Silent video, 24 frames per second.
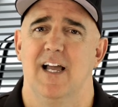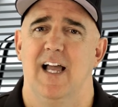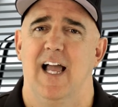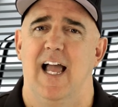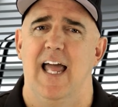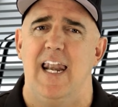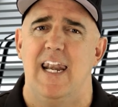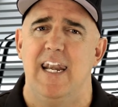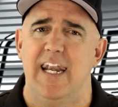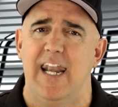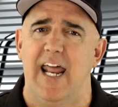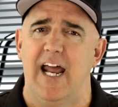
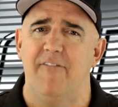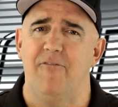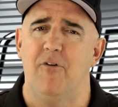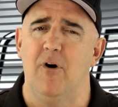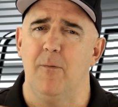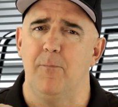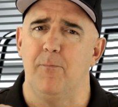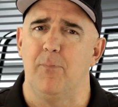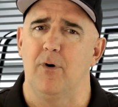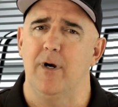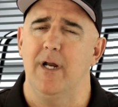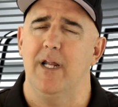and
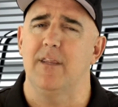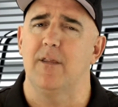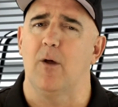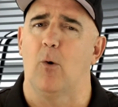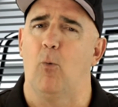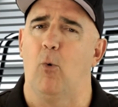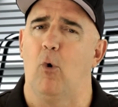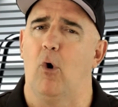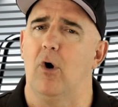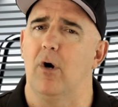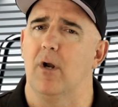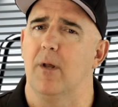never breathe a
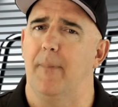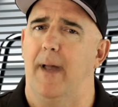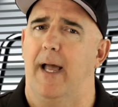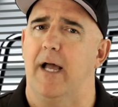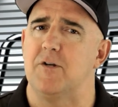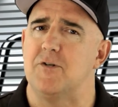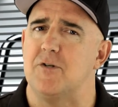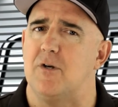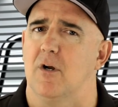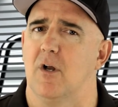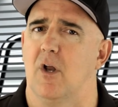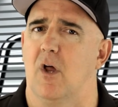word
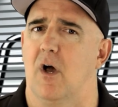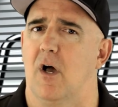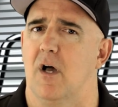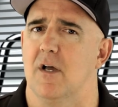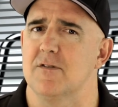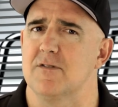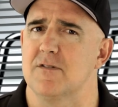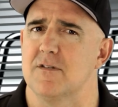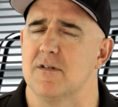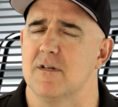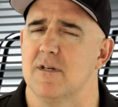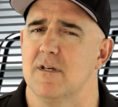about your
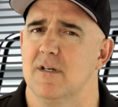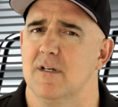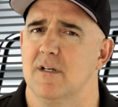loss?